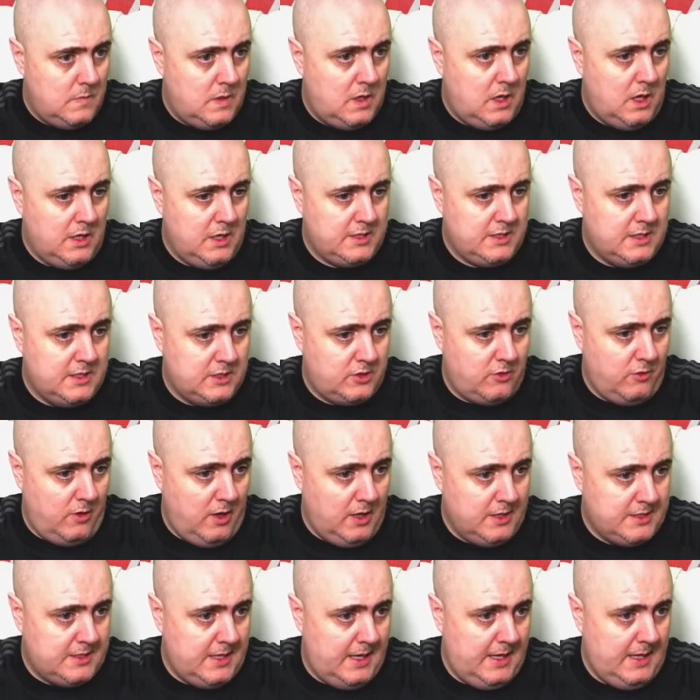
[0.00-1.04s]
Costa's
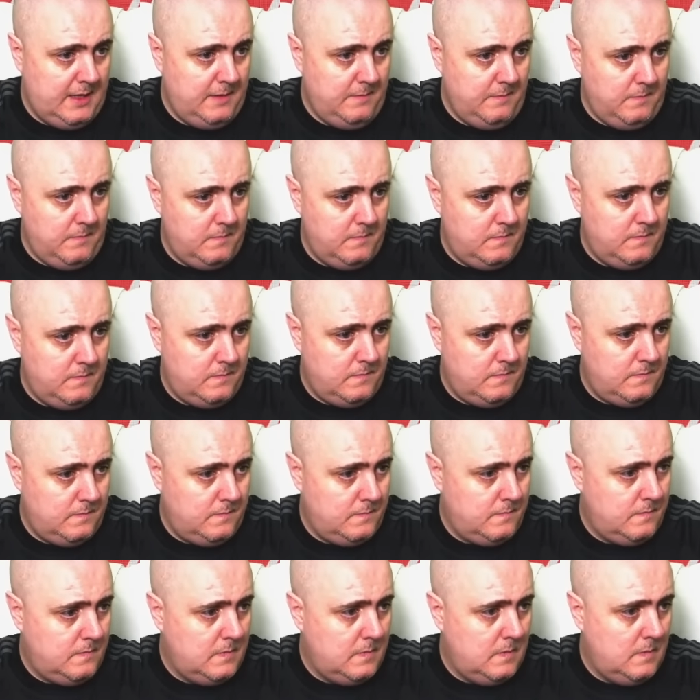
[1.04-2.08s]
cross in.
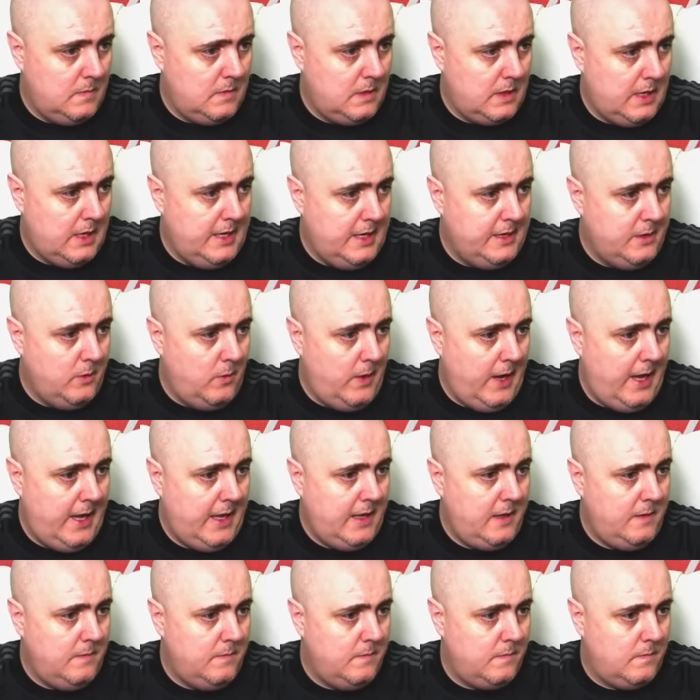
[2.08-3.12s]
Cleared
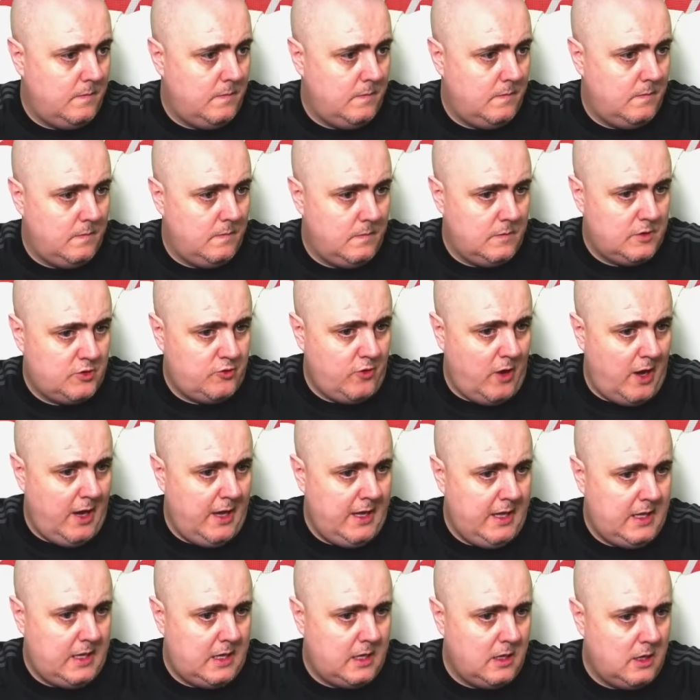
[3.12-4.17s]
away.
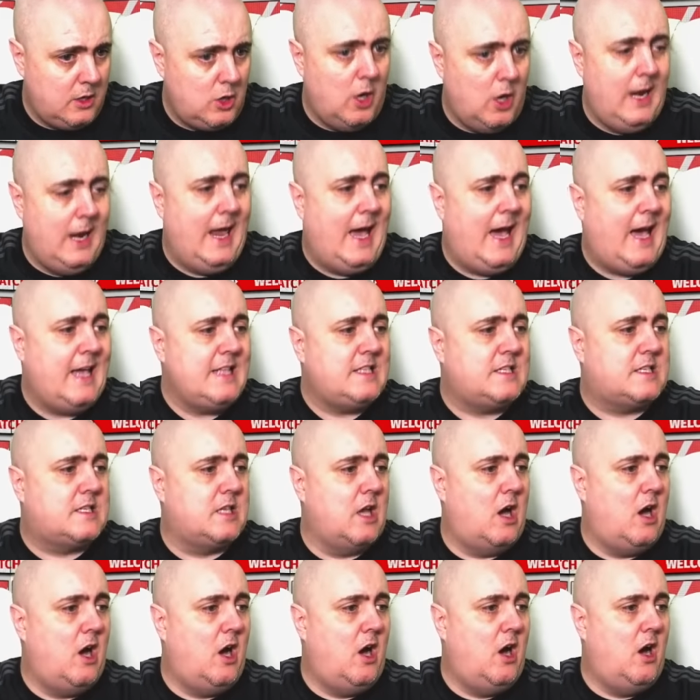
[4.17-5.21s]
Strike.
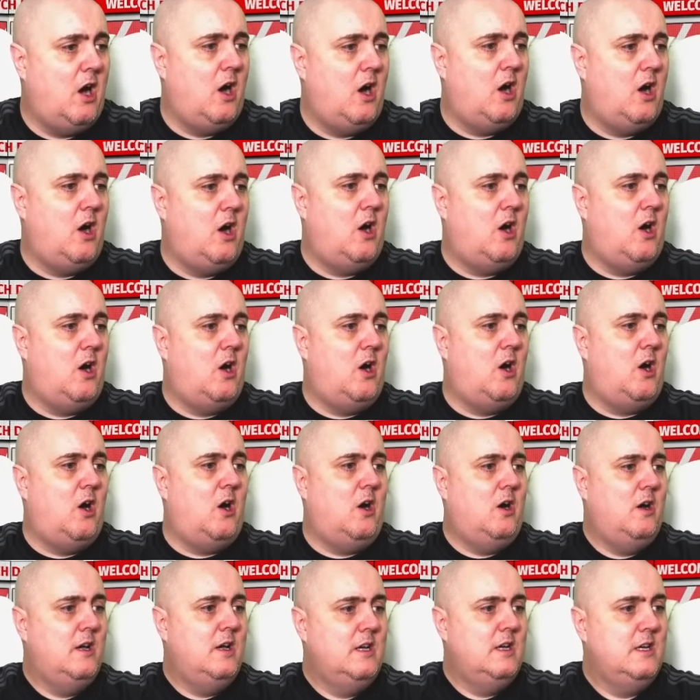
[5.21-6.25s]

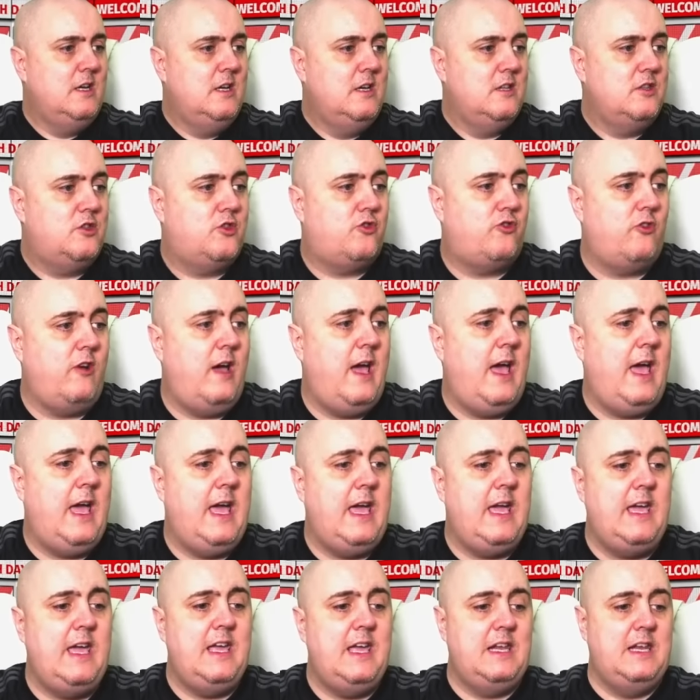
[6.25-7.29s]
Golazo!
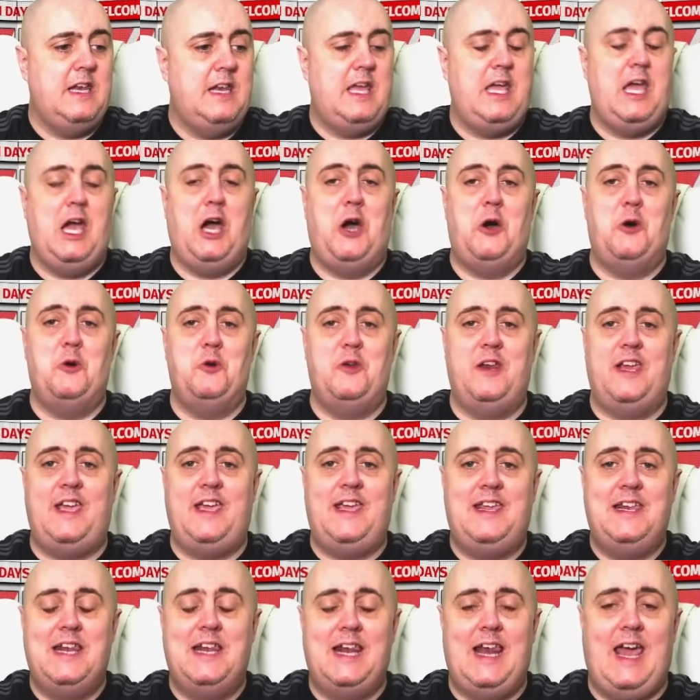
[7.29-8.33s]
Trey
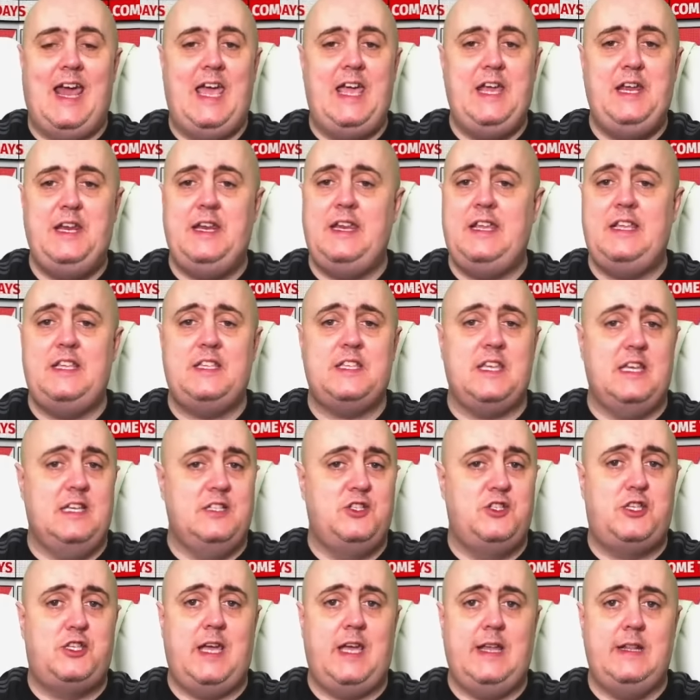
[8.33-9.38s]
Nyoni. Ladies and
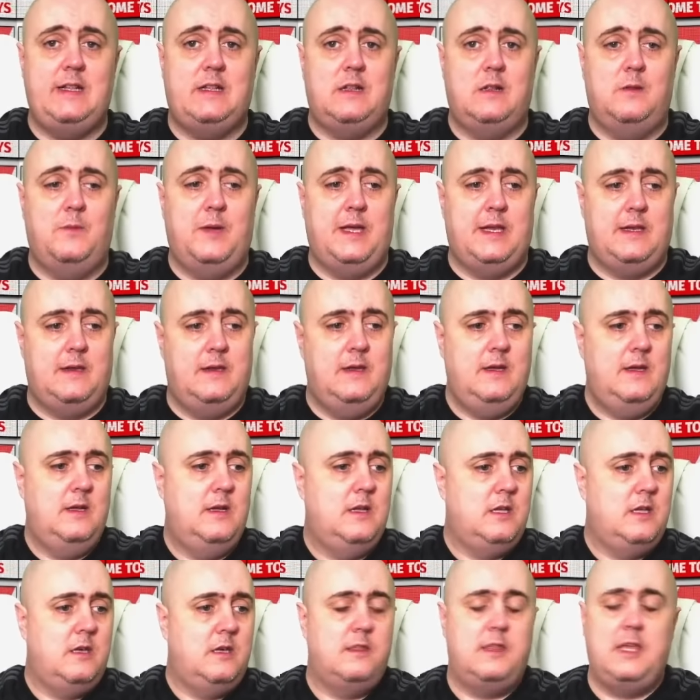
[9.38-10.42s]
gentlemen,
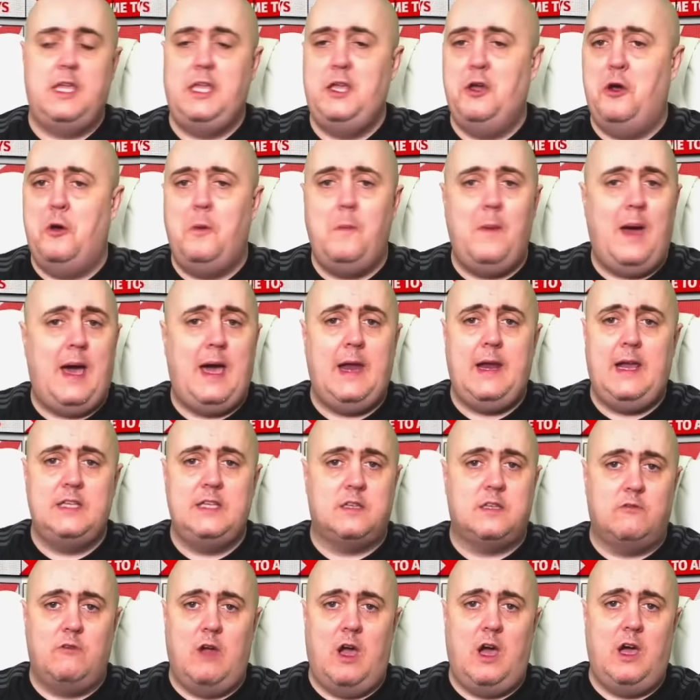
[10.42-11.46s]
the young man has
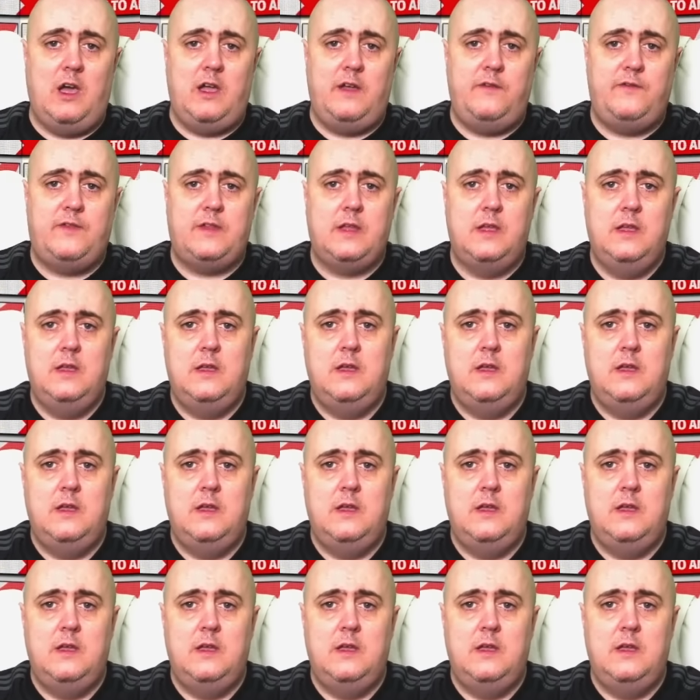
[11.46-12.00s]
arrived.